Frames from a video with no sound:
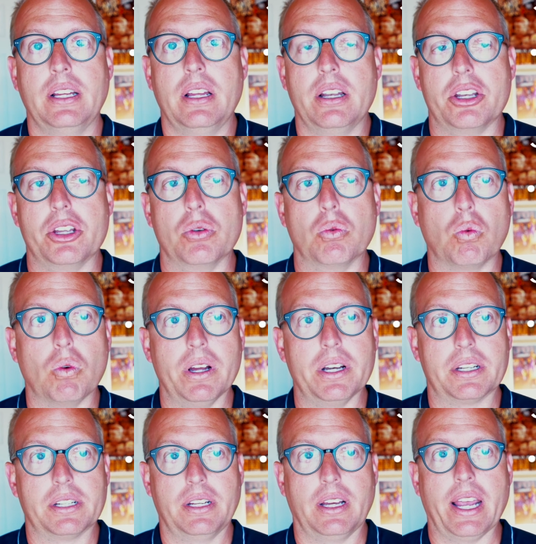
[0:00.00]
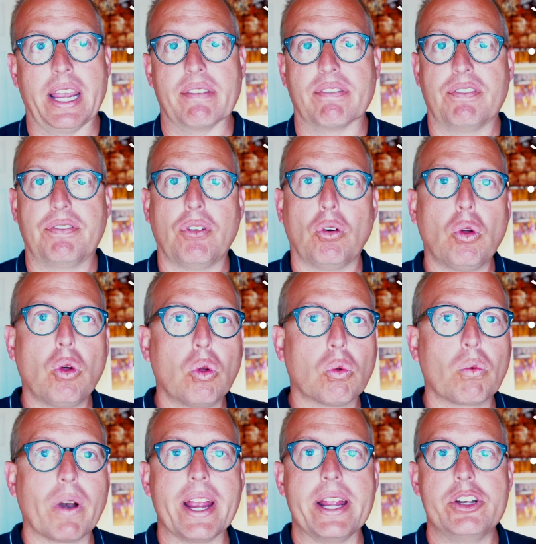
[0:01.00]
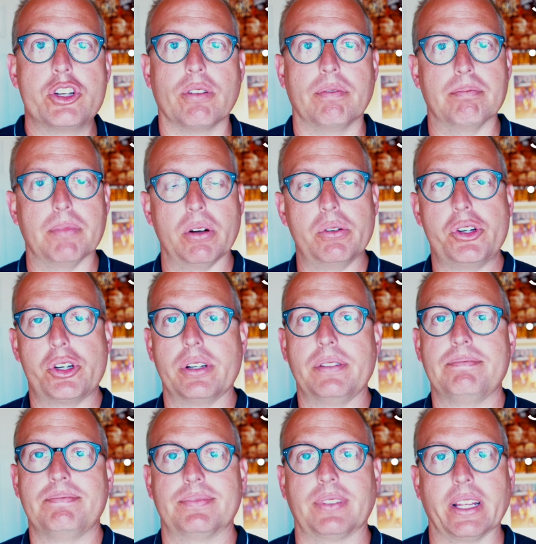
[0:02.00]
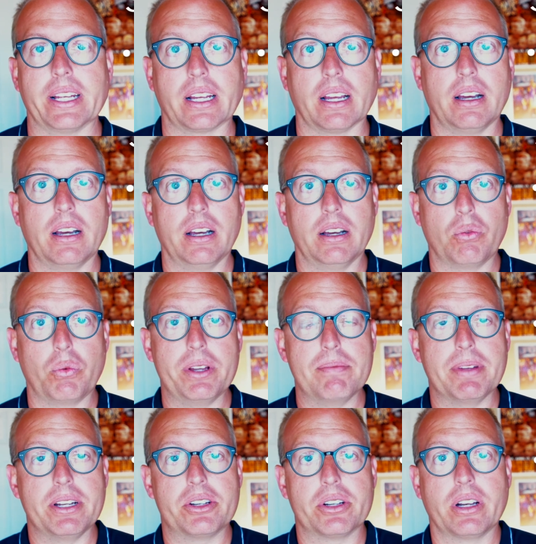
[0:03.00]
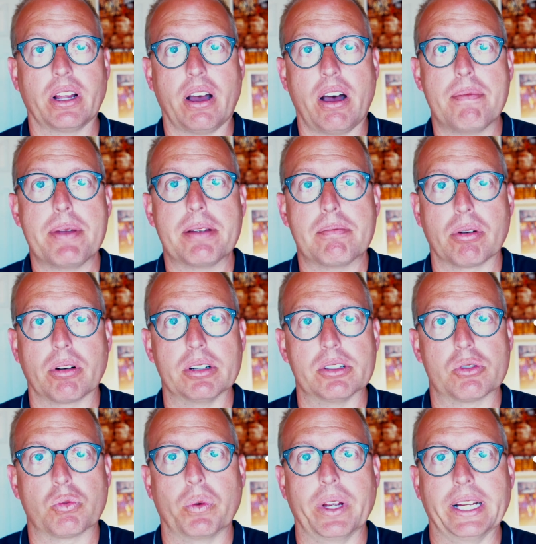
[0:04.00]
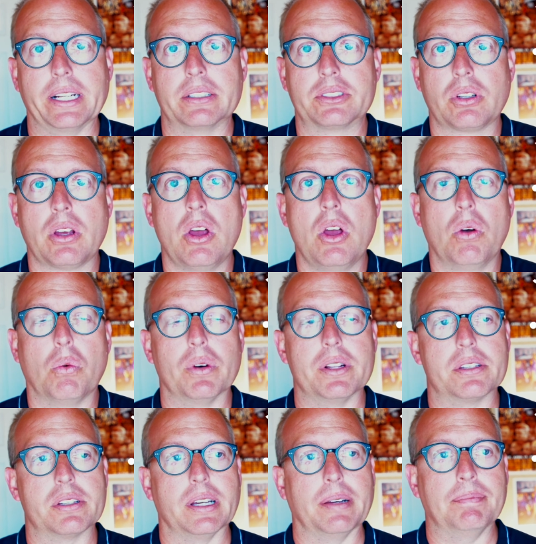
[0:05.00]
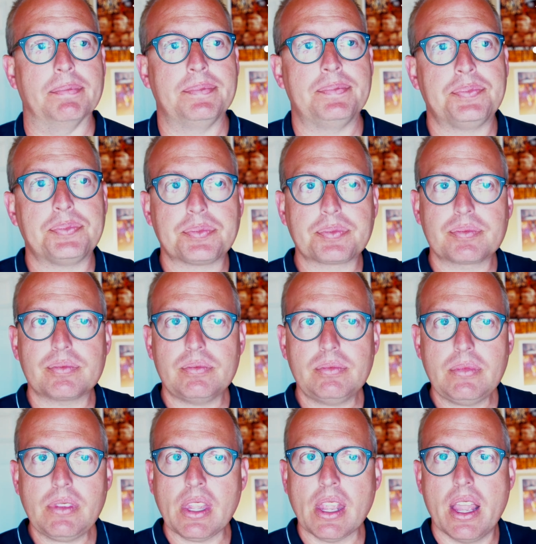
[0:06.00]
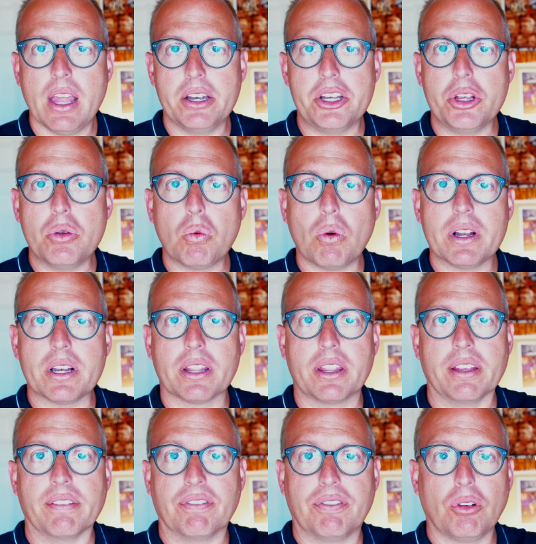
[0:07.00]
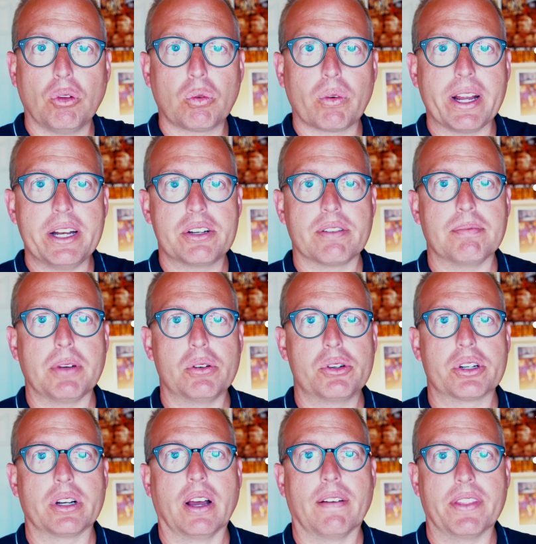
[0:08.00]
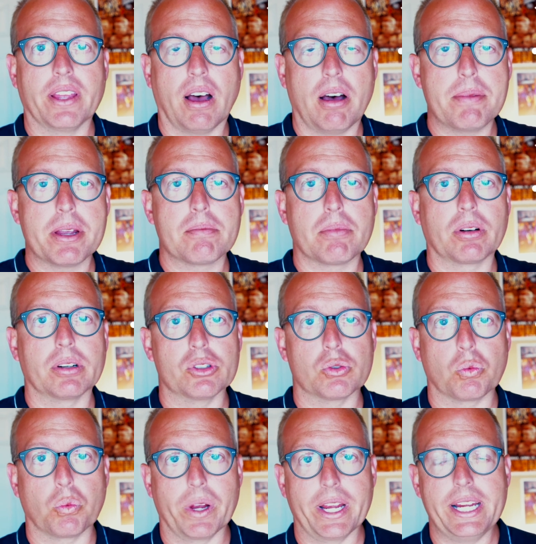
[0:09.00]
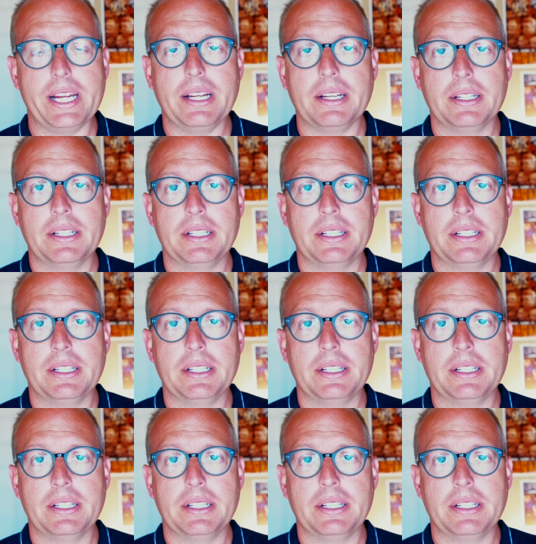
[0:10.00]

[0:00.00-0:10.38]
Do you want a full range of motion? Like we mentioned a hummingbird's wings one time. Do you want the full range of motion of the hummingbird's wing?